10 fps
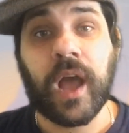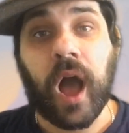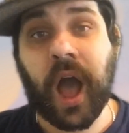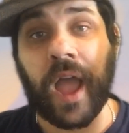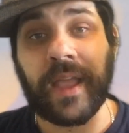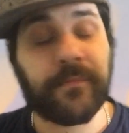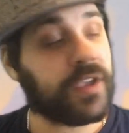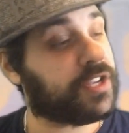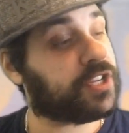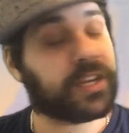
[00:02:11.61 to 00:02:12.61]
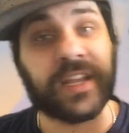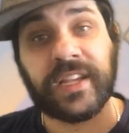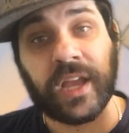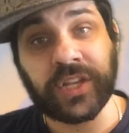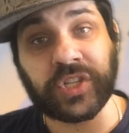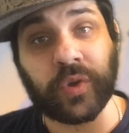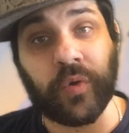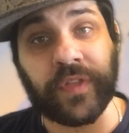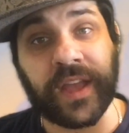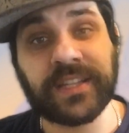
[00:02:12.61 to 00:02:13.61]
I immediately saw
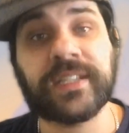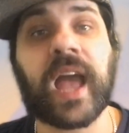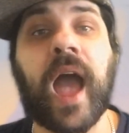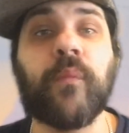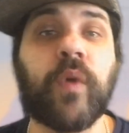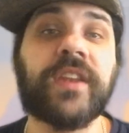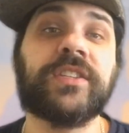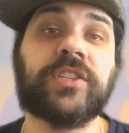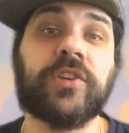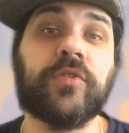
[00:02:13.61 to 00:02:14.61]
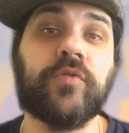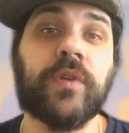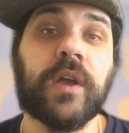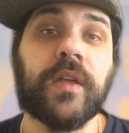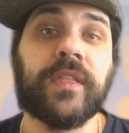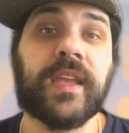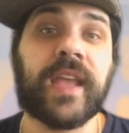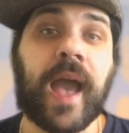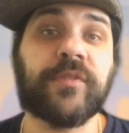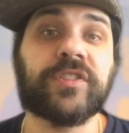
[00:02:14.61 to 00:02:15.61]
this and went to the
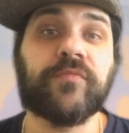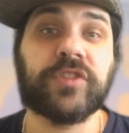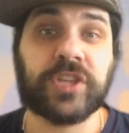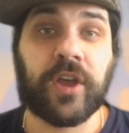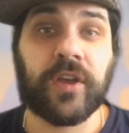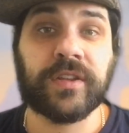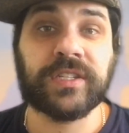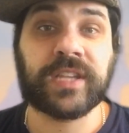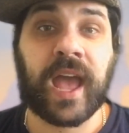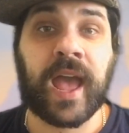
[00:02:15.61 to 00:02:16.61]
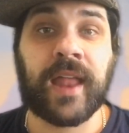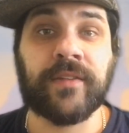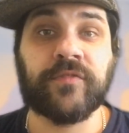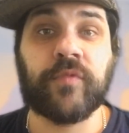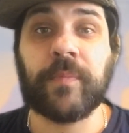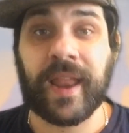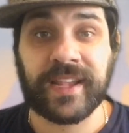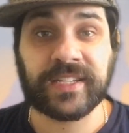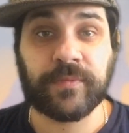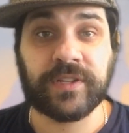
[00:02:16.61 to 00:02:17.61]
Amazon returns and
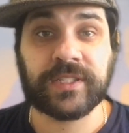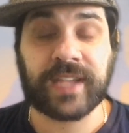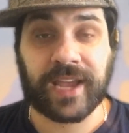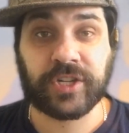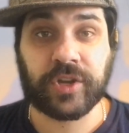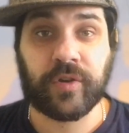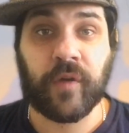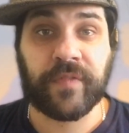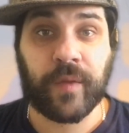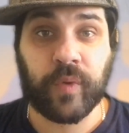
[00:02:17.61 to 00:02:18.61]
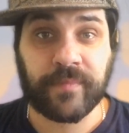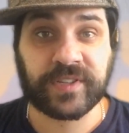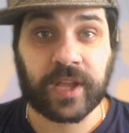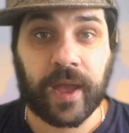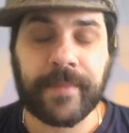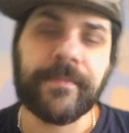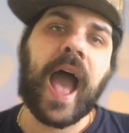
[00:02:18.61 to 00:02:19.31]
replacements section of their website,